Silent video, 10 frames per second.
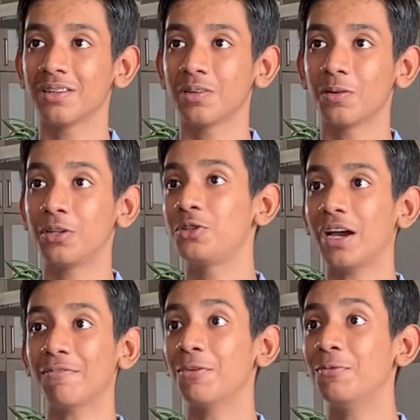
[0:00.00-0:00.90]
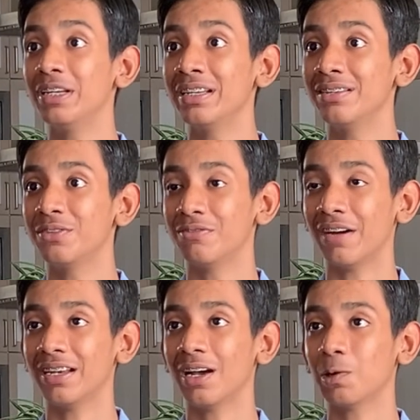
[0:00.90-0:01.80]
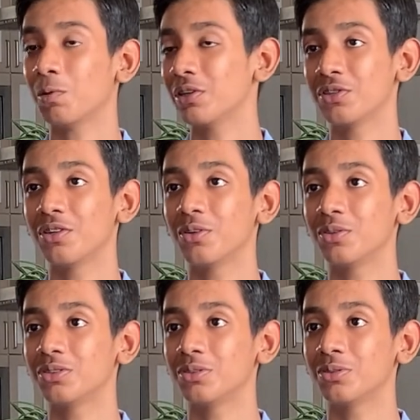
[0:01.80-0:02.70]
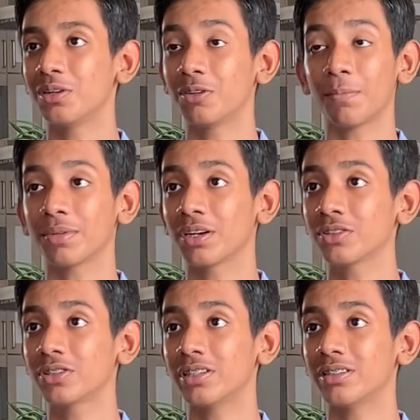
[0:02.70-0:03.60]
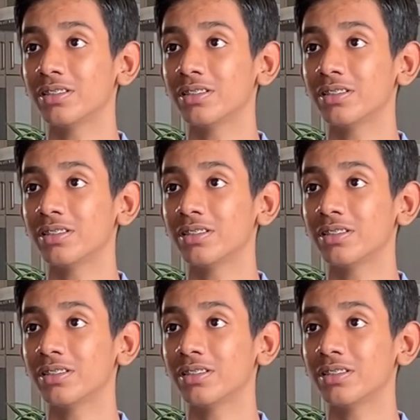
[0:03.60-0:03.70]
or did you have to read to find out what you should do to adopt the culture?